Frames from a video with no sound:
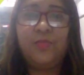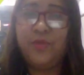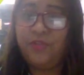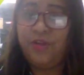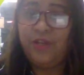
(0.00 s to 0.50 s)

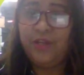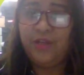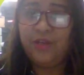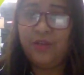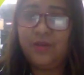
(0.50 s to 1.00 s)
Number three,
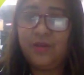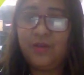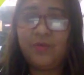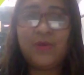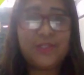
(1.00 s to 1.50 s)

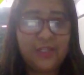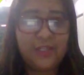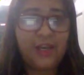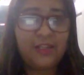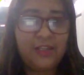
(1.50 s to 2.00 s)
what
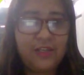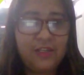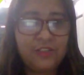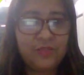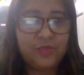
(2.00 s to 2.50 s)
can
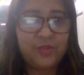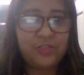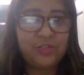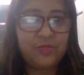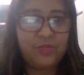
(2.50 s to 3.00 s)
idealism
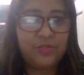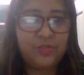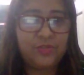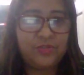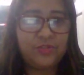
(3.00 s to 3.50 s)
contribute
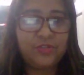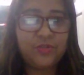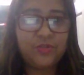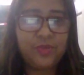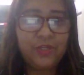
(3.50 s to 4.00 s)
to
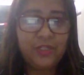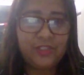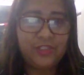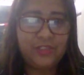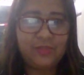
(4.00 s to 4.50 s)
the
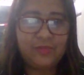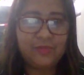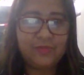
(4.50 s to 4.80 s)
community?